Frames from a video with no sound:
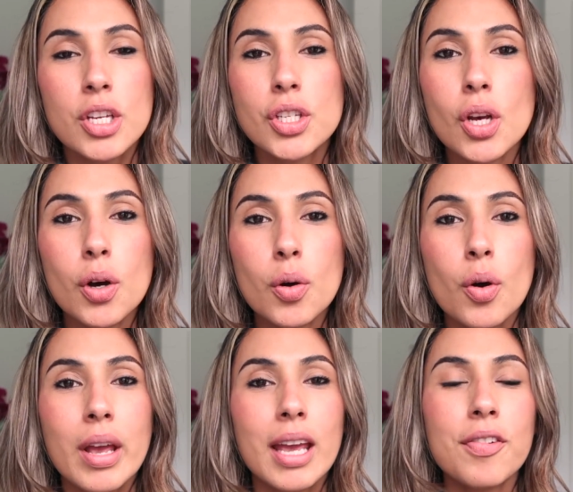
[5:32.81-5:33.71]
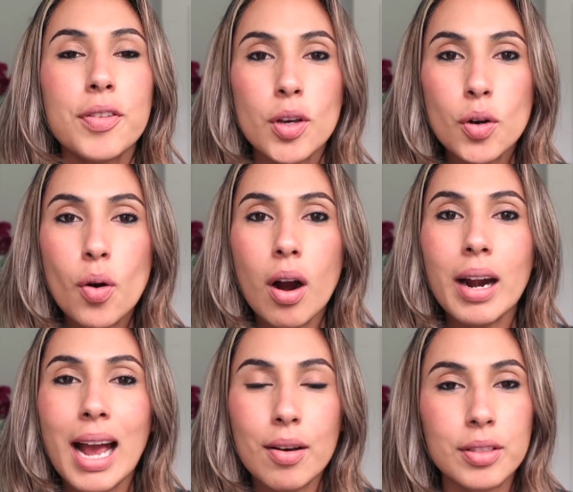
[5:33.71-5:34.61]
So if you
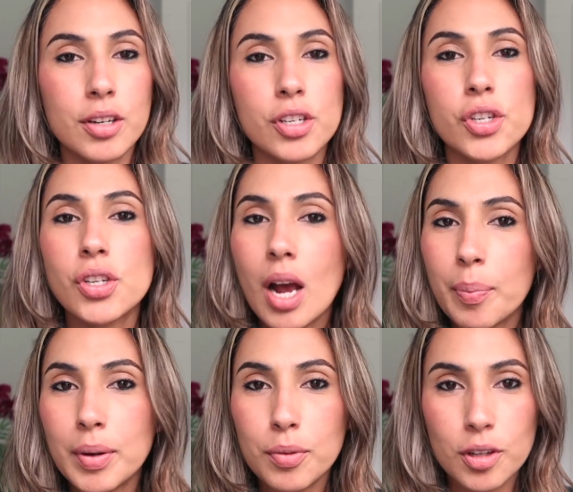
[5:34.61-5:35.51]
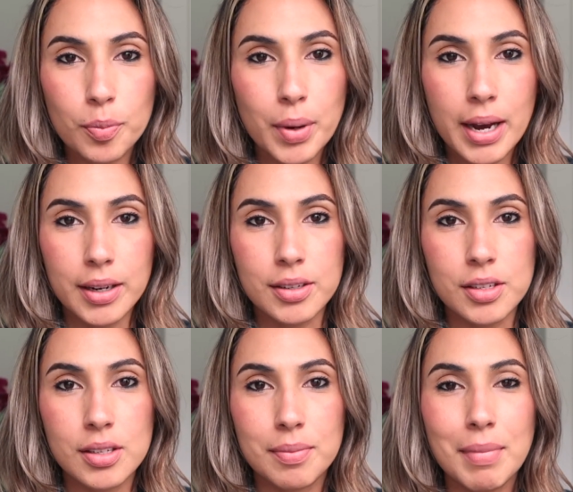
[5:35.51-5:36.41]
are out there shopping with your
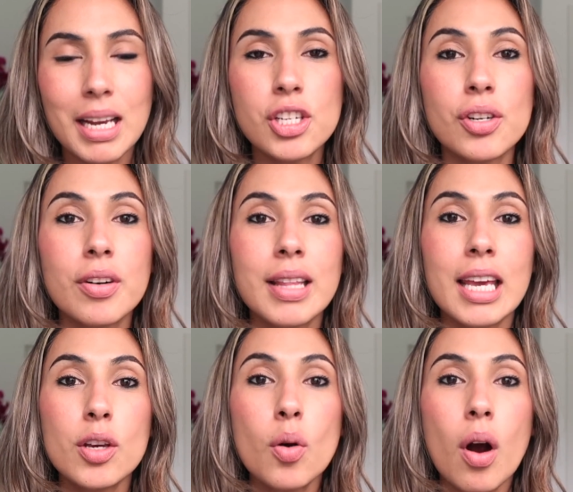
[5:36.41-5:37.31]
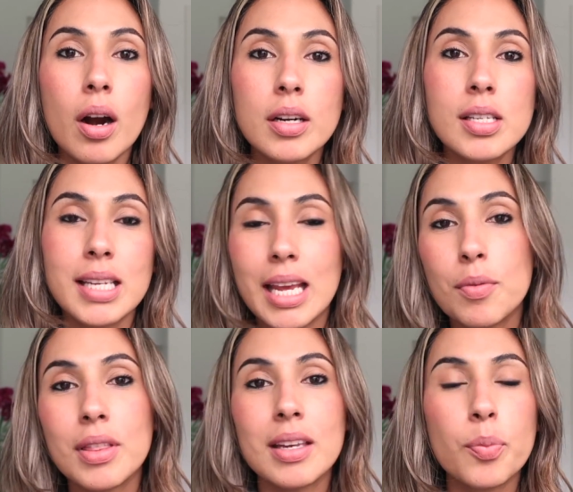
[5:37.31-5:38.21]
buyers, make sure that you are staying
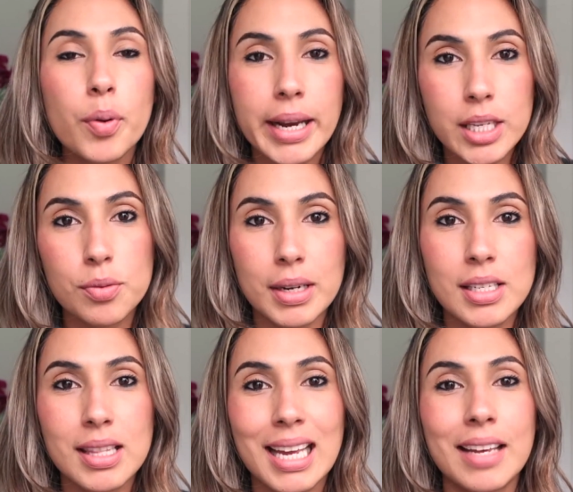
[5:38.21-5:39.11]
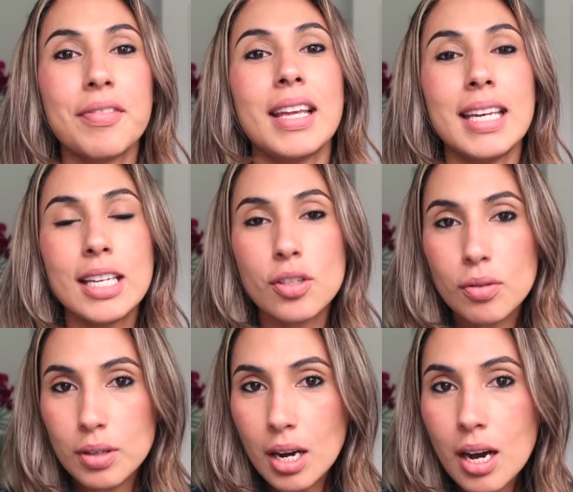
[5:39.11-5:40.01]
within a price range that if they need
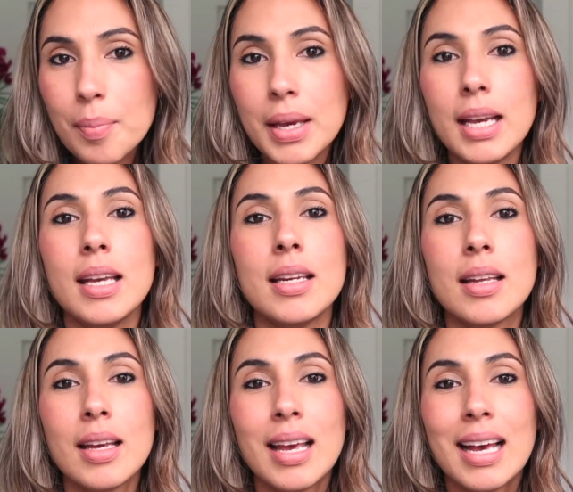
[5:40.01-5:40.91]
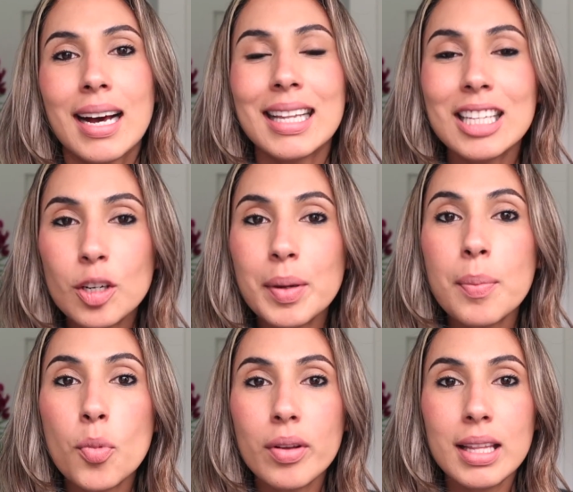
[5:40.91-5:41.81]
to come in a little bit
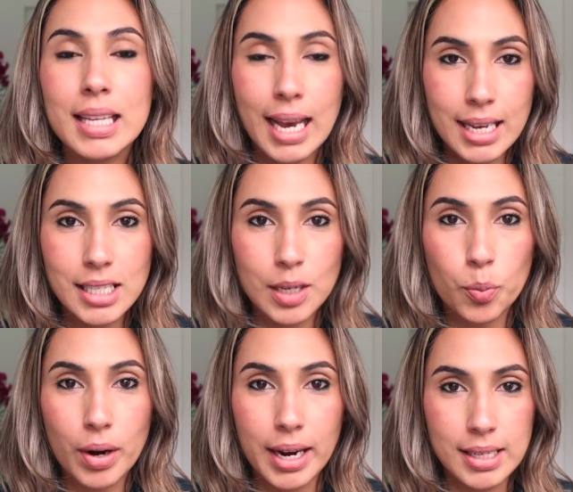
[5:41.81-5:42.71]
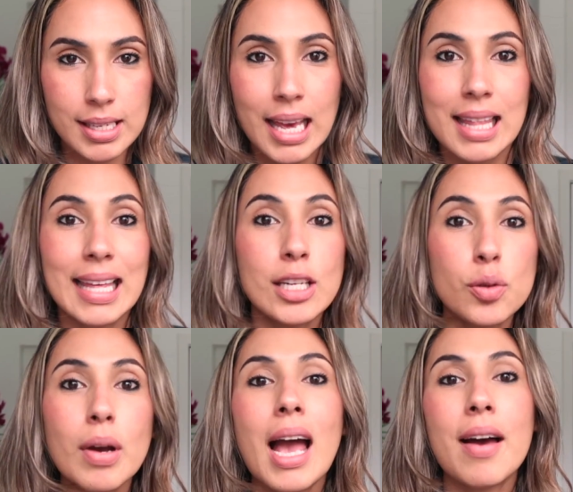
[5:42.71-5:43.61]
more than the asking price, they
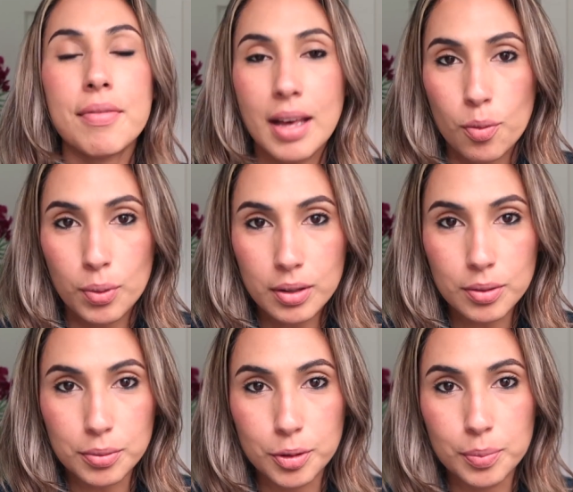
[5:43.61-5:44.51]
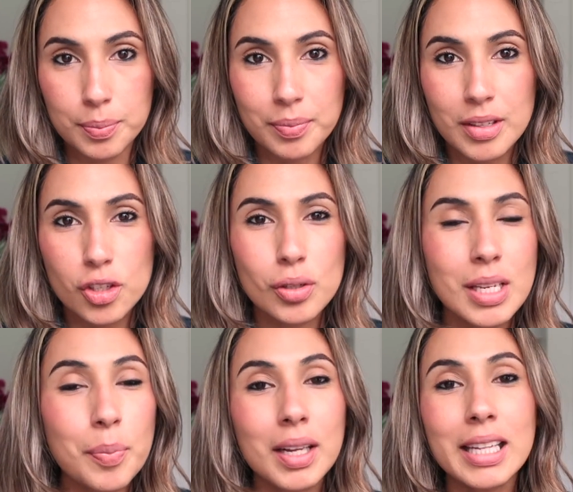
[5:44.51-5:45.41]
do have that wiggle room. So
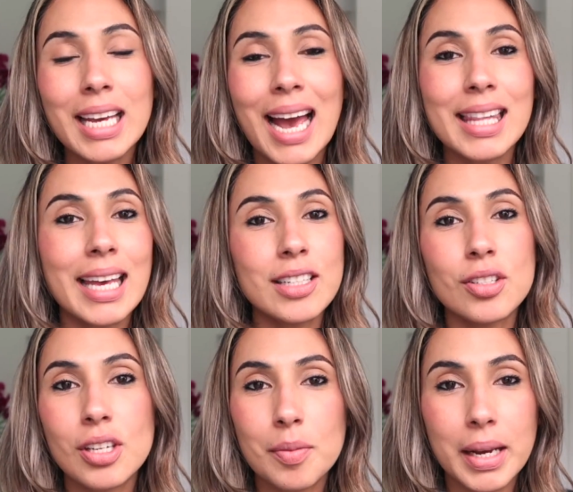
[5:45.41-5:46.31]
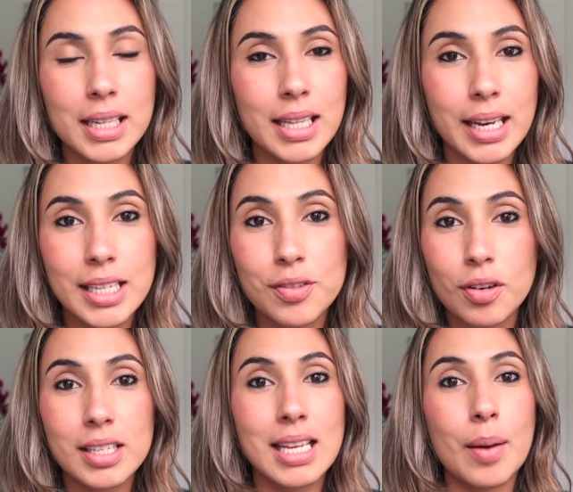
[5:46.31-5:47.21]
typically I like to tell my clients,
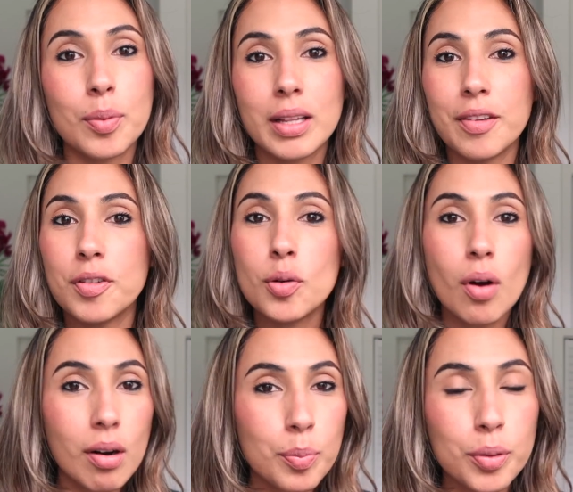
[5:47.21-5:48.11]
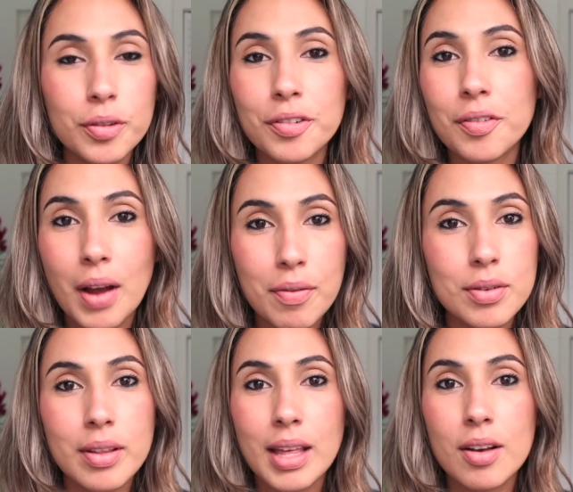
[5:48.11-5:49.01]
for example, if you are approved for
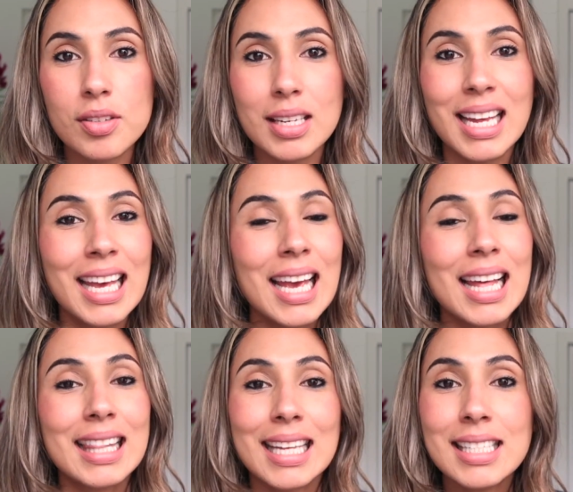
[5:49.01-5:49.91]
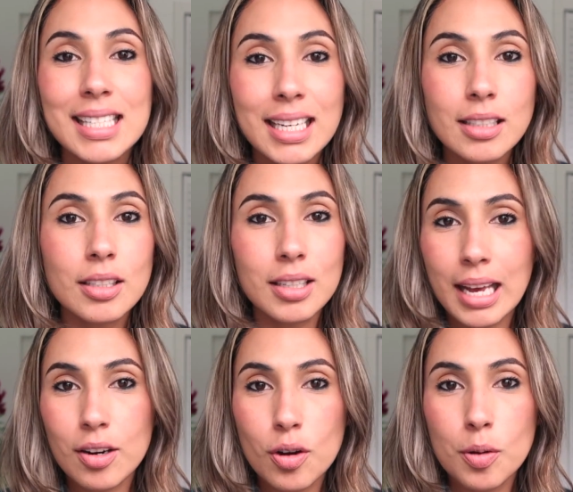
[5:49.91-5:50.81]
500,000, let's take a look
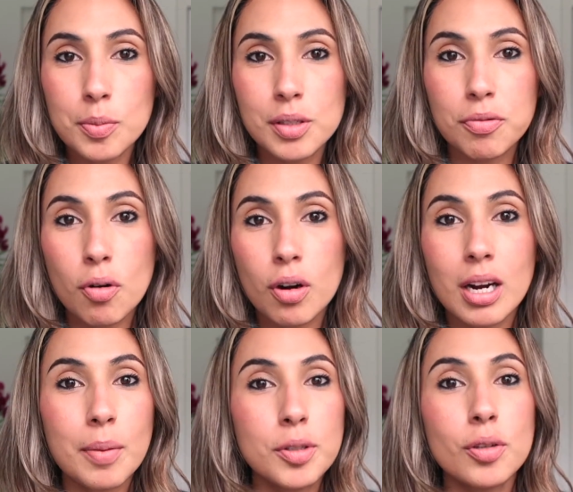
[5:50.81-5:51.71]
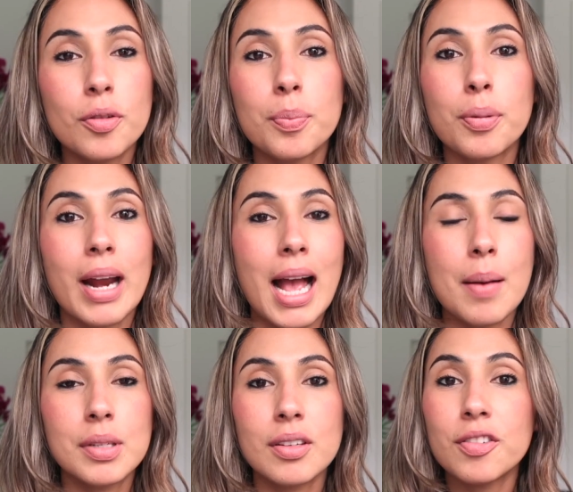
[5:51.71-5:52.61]
at homes for up to
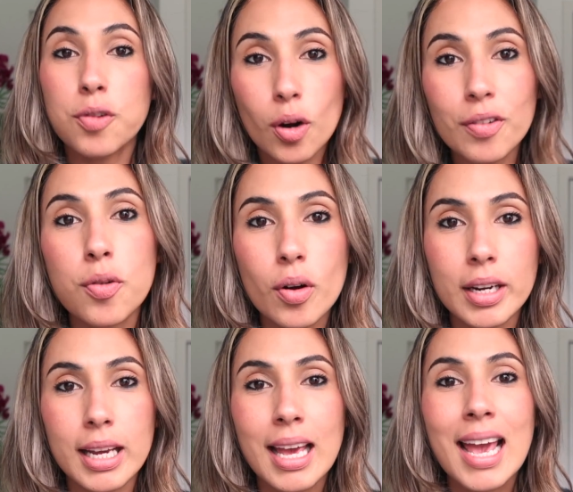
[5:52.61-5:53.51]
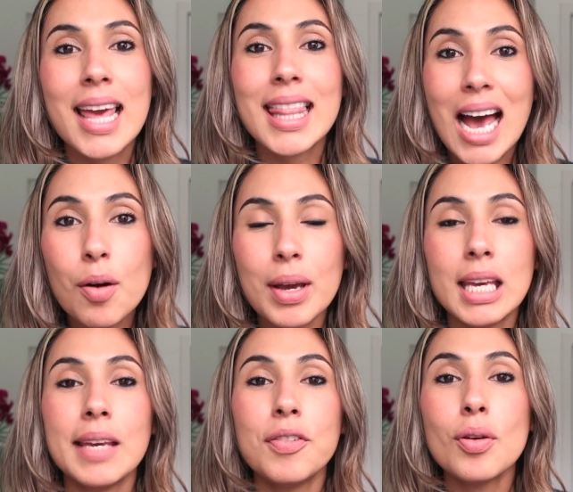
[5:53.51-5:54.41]
perhaps 440. That way,
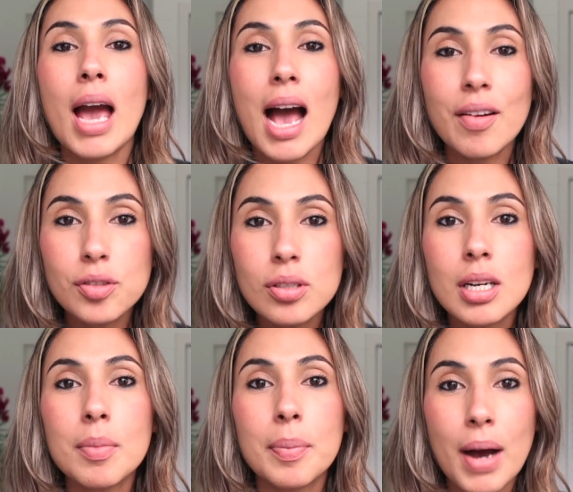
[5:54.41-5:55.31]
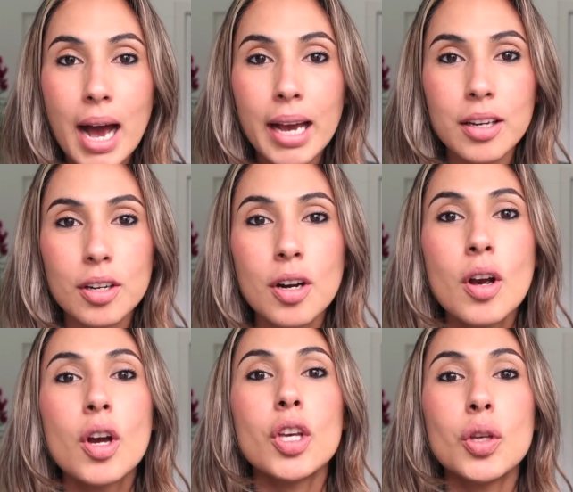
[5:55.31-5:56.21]
if you have to come up higher,
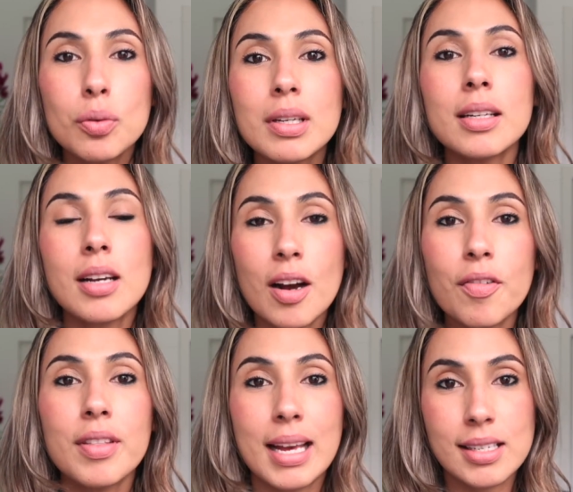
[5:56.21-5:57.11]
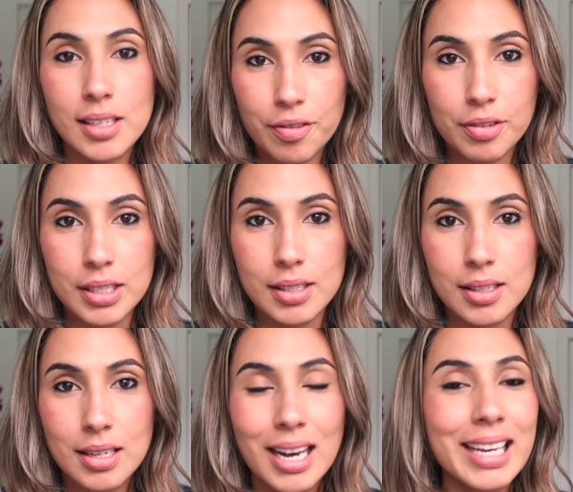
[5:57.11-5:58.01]
you can cover that
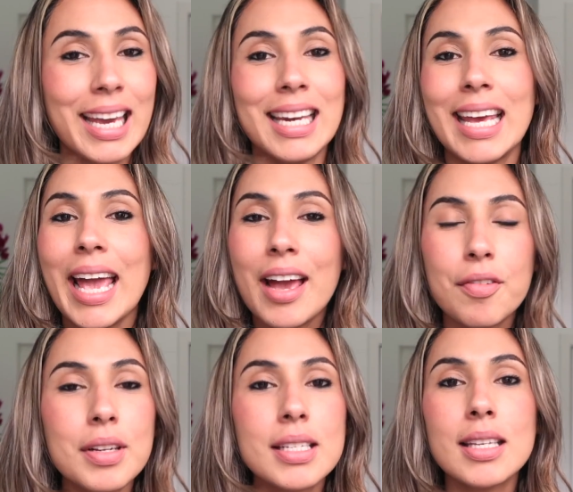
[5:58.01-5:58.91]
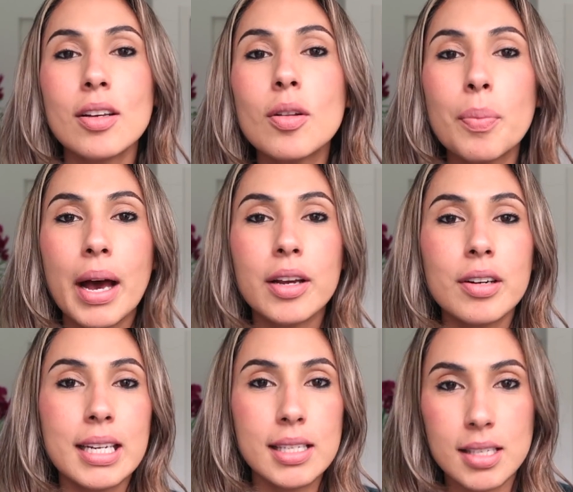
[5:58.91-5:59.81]
difference. Again, every single buyer
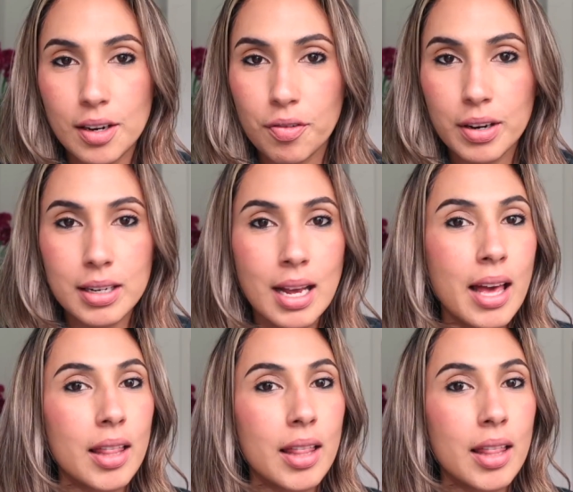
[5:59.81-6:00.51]
is different.